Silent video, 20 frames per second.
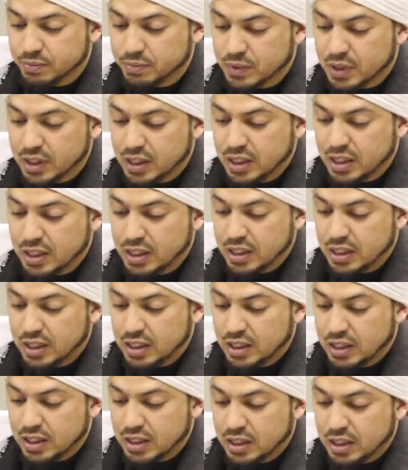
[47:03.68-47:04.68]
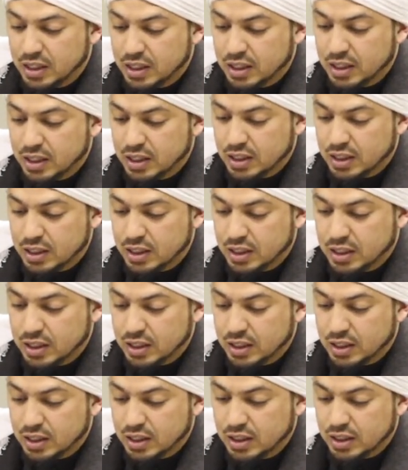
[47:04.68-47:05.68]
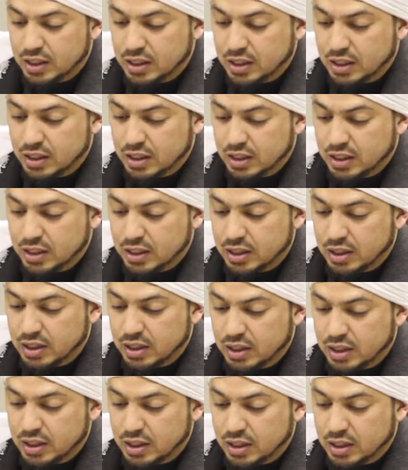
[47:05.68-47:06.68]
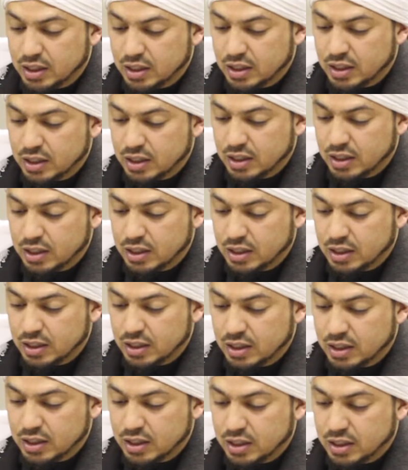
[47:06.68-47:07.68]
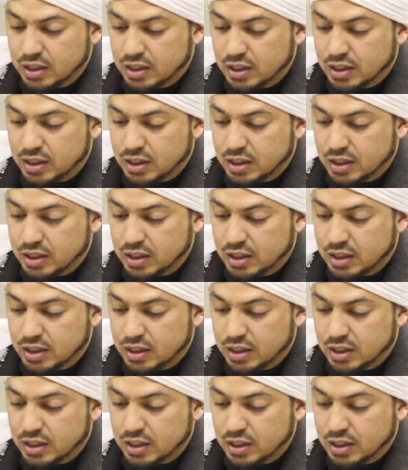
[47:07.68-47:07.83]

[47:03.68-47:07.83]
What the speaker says: No one is speaking in this clip.